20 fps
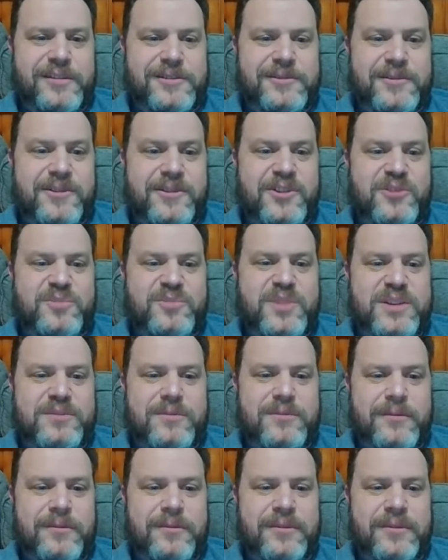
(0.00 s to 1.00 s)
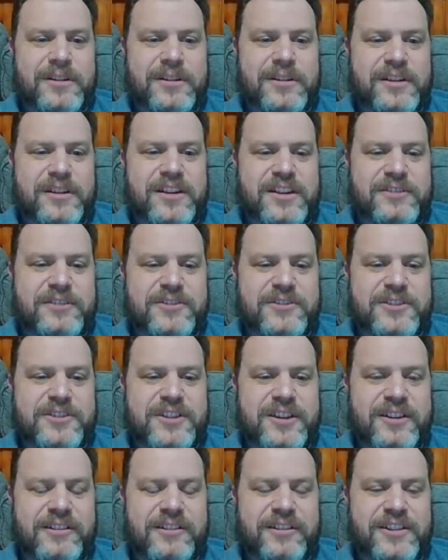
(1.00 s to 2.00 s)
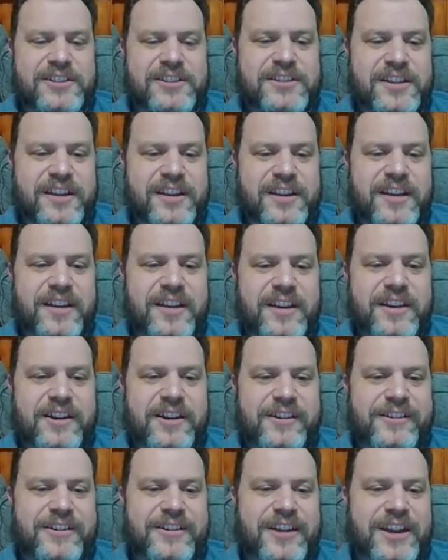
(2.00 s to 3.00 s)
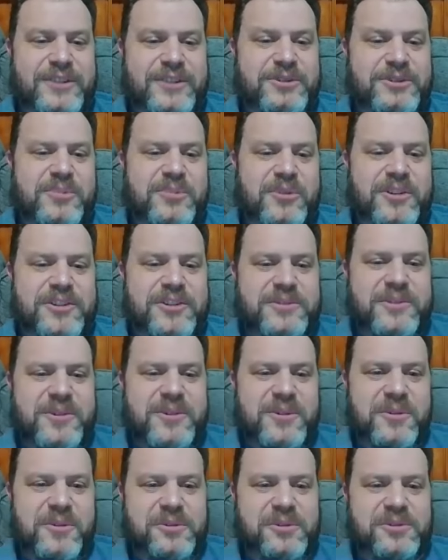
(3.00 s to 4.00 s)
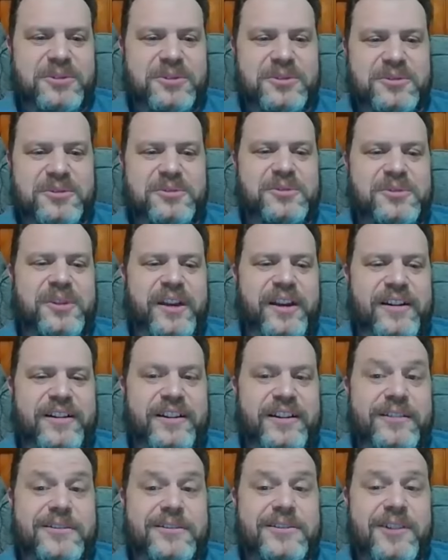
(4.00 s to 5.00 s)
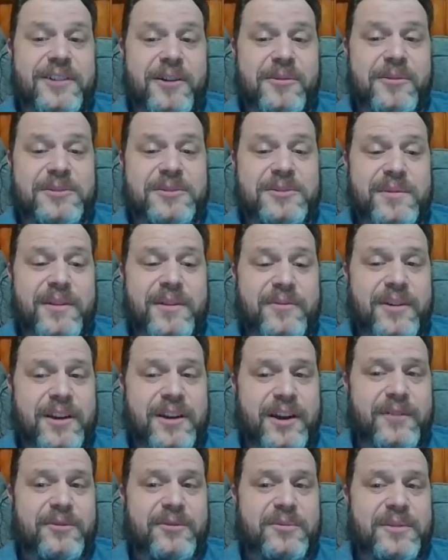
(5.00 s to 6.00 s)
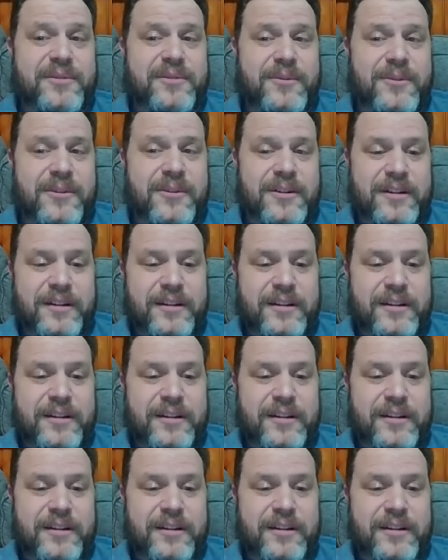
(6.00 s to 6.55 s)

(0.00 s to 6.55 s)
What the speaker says: So it could be really interesting, or at least a good entry point into a whole new area of Star Wars we've never covered before.